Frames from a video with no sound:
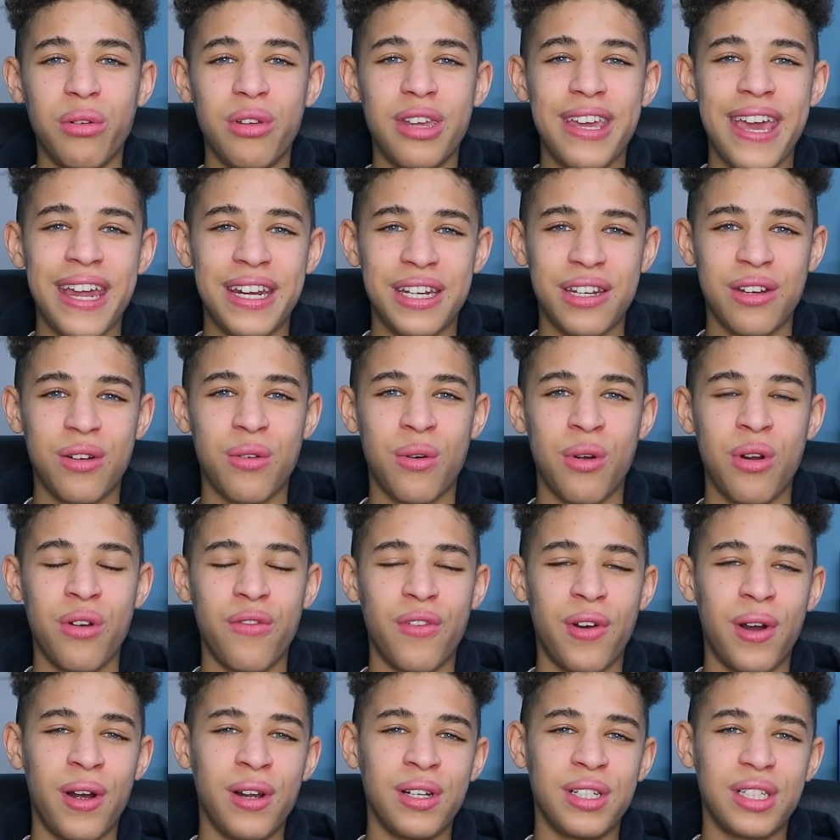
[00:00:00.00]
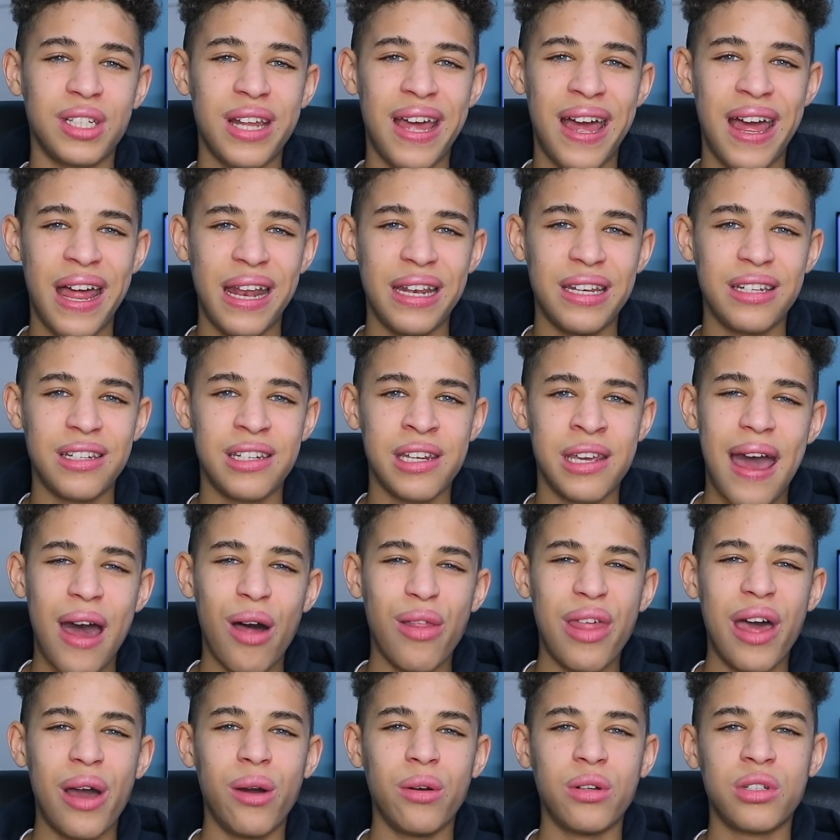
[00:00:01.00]
getting coronavirus and
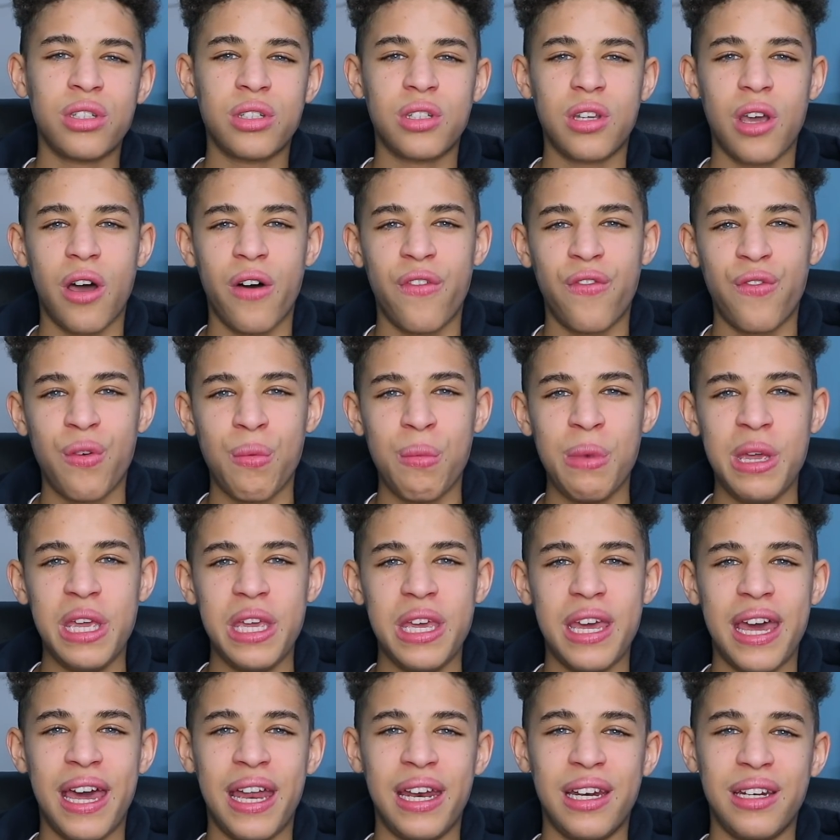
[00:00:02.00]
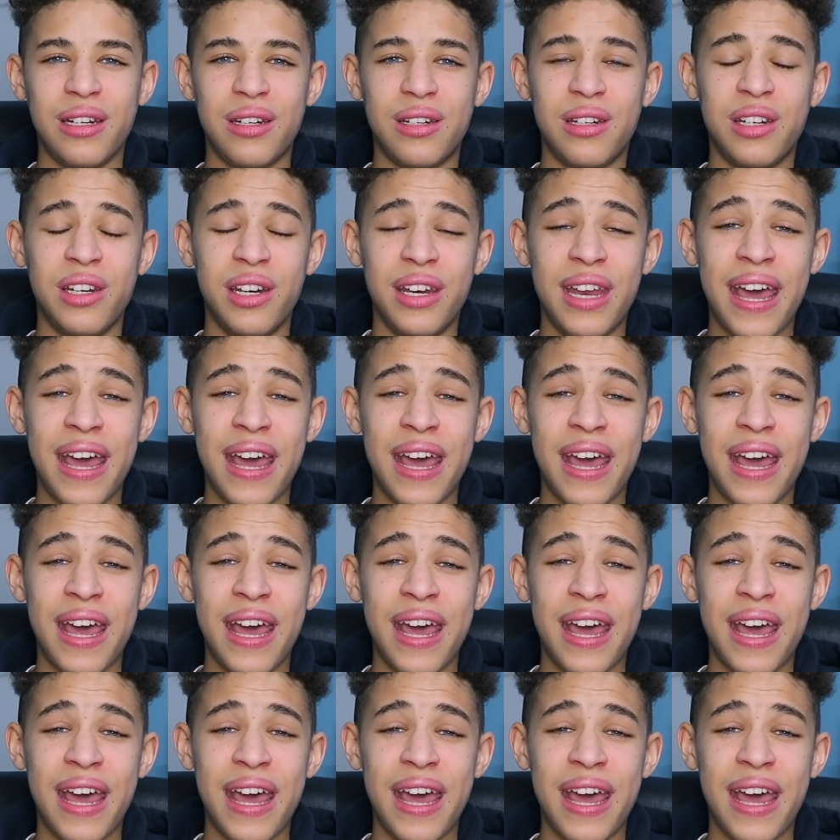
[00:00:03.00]
how that was tough for me and